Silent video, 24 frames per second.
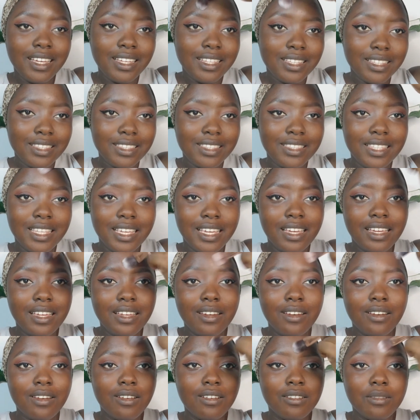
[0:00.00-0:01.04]

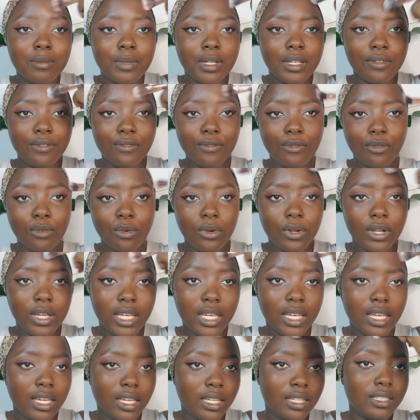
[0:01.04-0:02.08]
Then on my
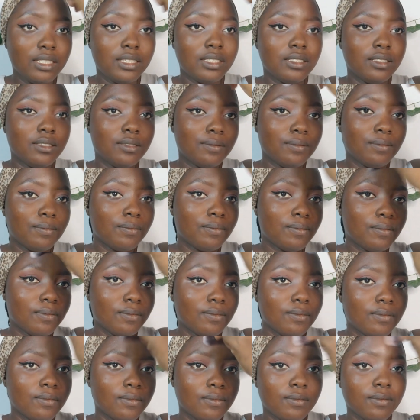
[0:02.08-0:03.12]
forehead.
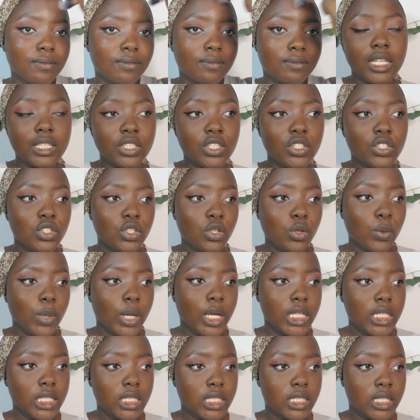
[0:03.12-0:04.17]
She
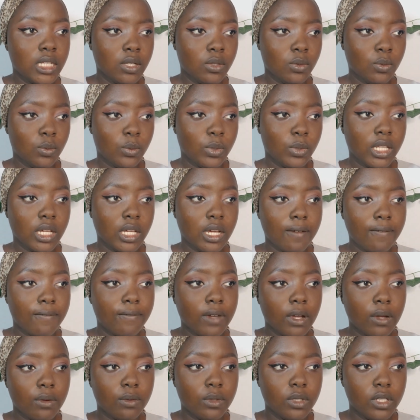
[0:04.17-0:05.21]
went in with her
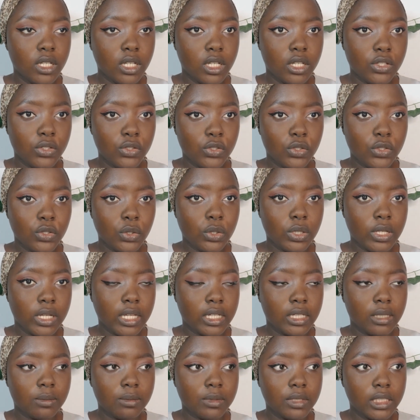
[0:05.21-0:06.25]
foundation,
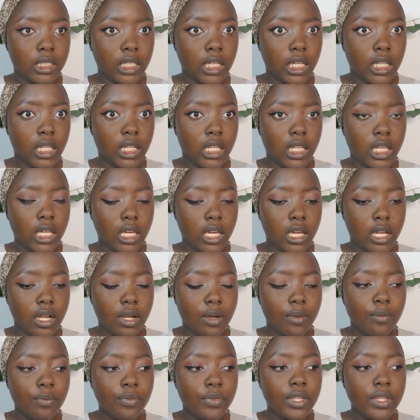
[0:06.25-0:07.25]
like I'm saying here.